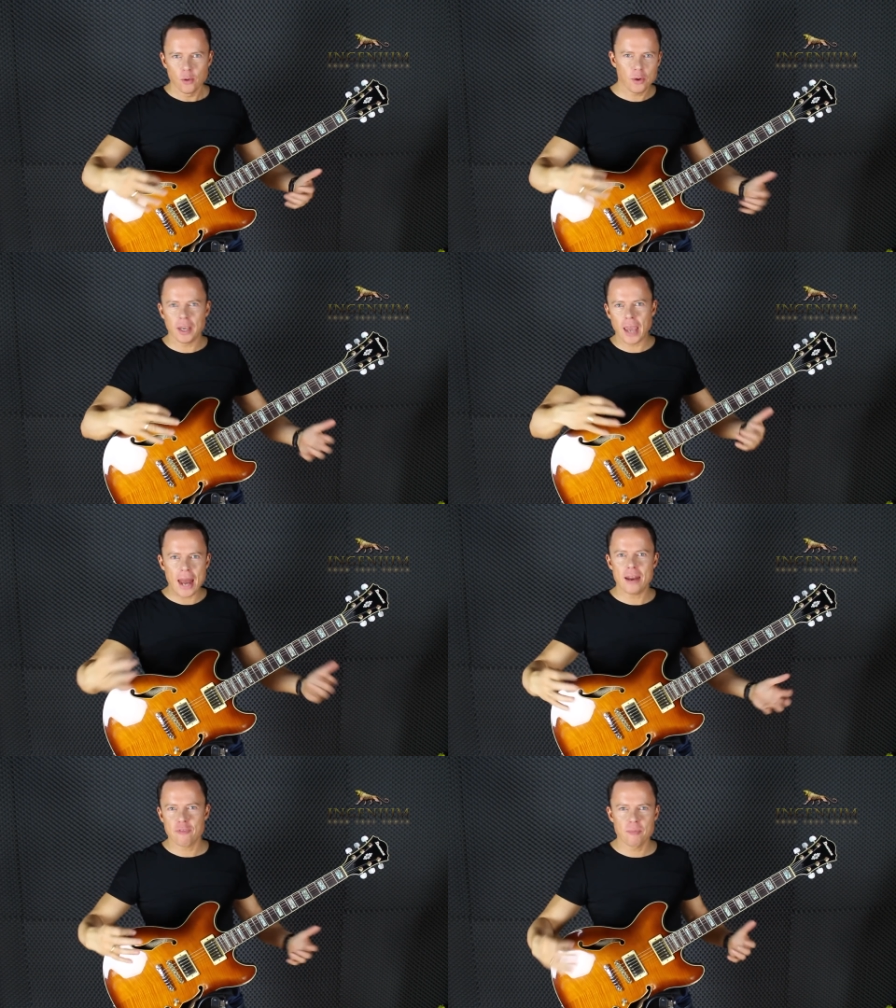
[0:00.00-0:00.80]
looking
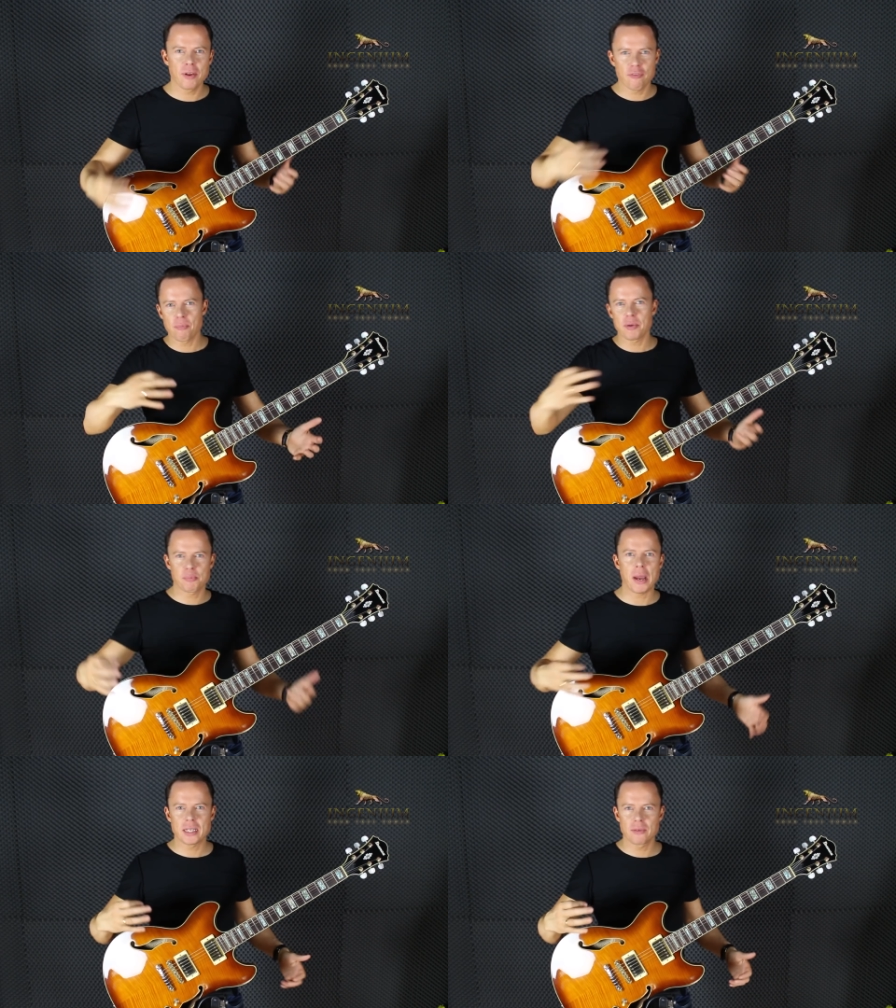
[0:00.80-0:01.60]
at it from different
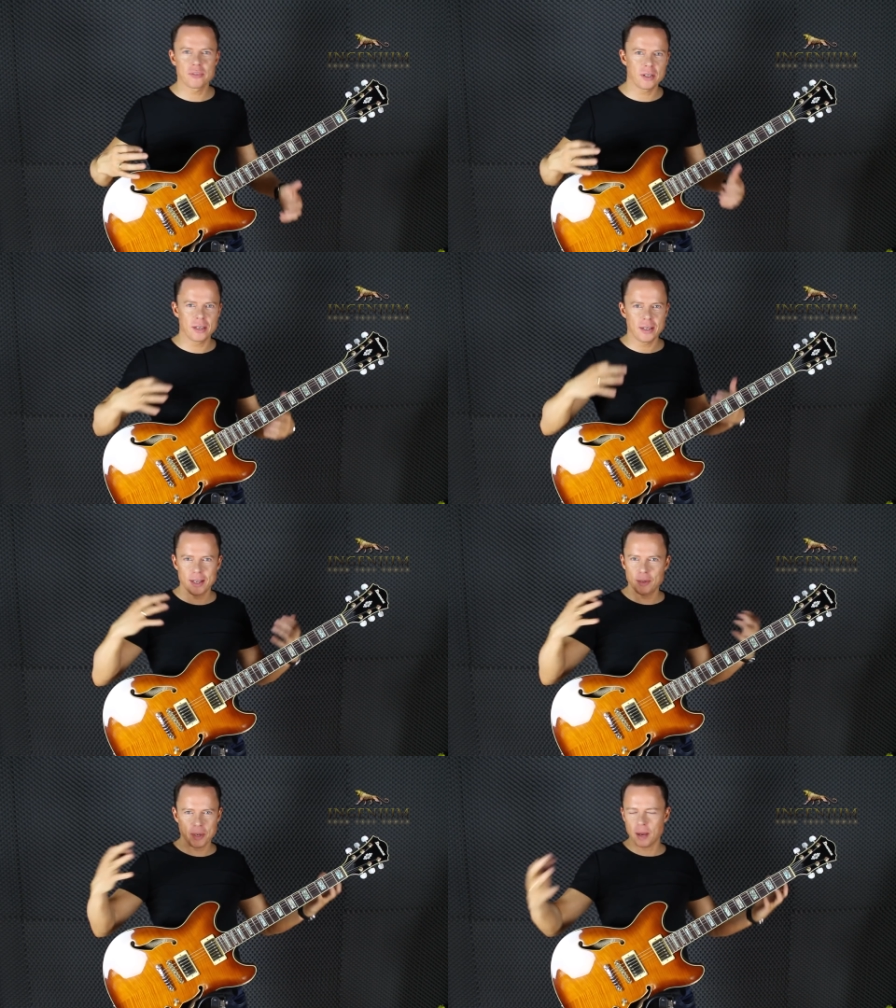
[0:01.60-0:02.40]
perspectives,
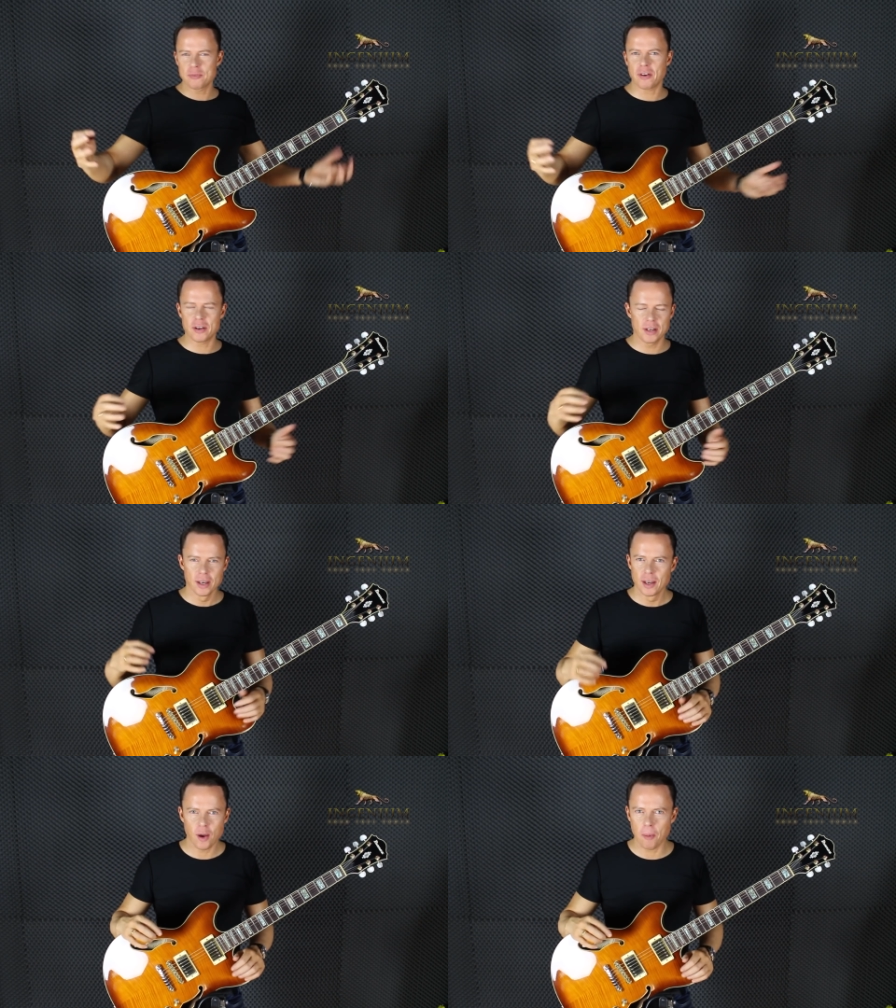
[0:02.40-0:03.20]
it becomes very
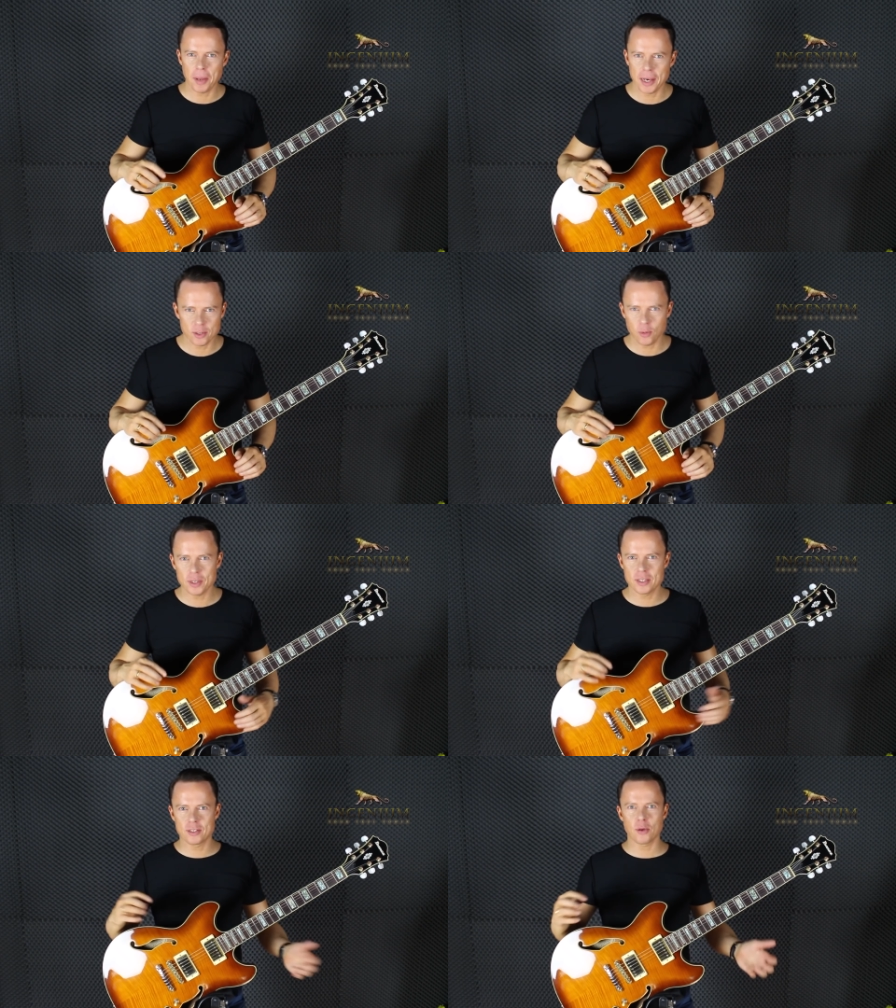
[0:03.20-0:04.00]
complex,
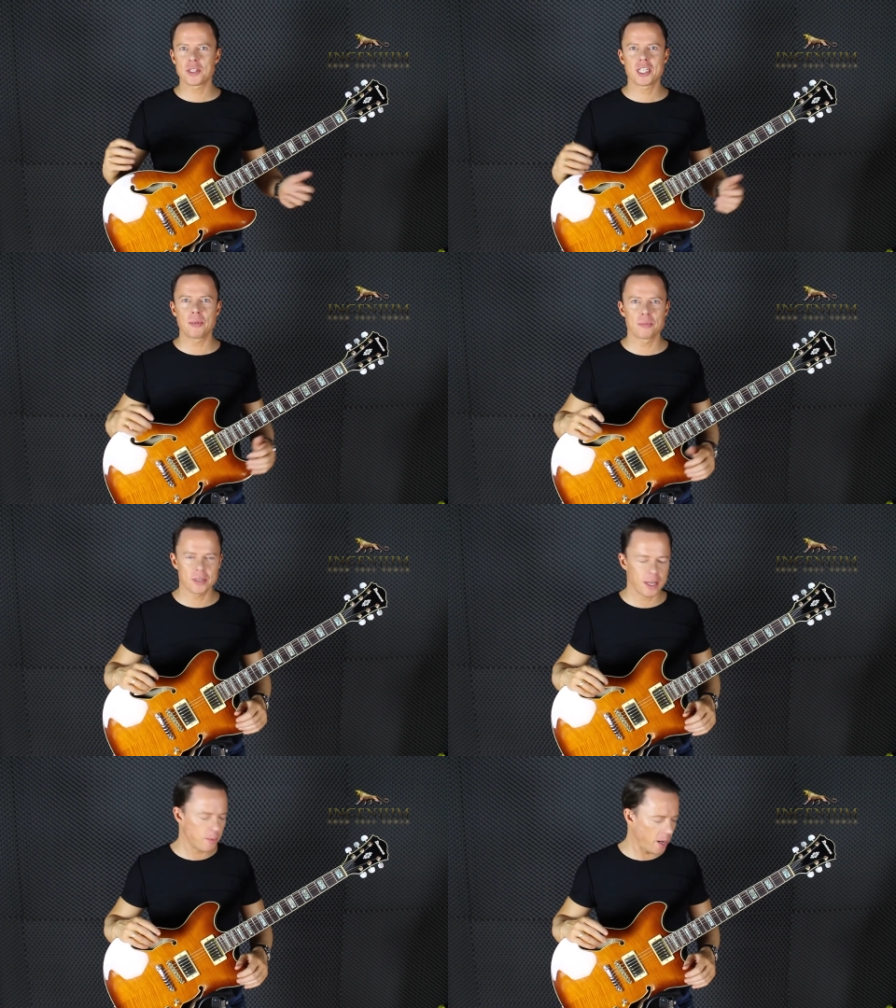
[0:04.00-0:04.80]
or so it
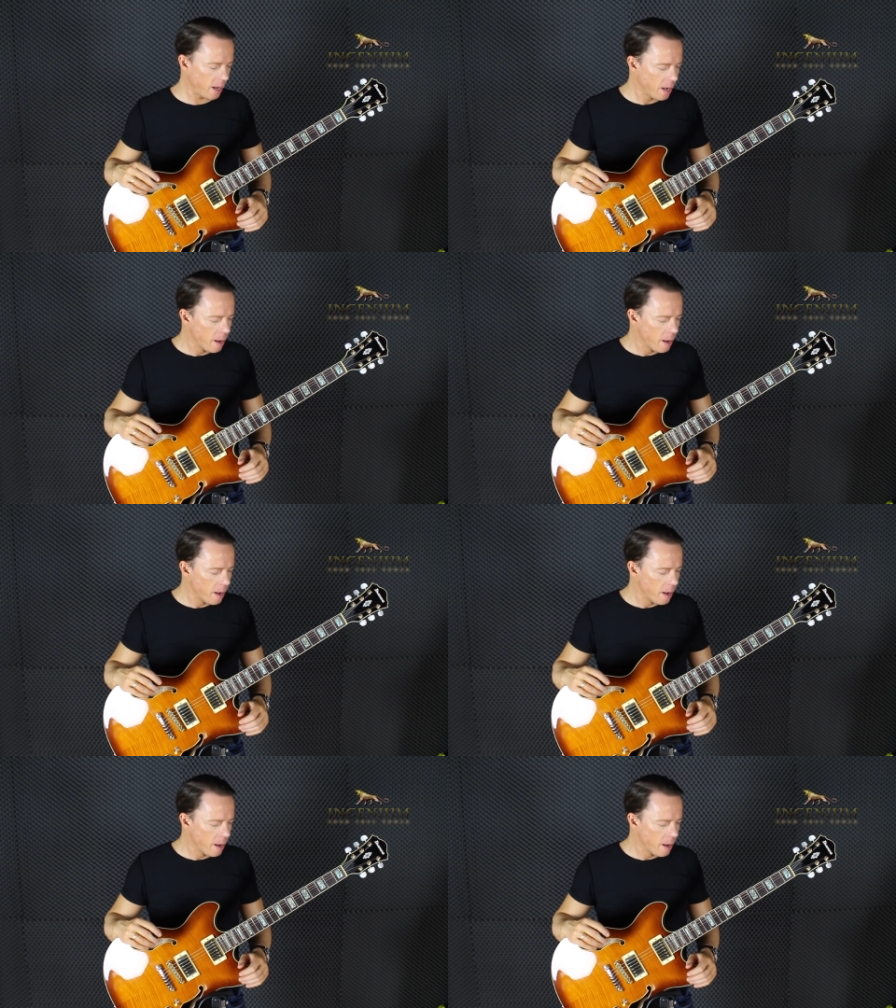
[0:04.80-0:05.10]
seems anyway.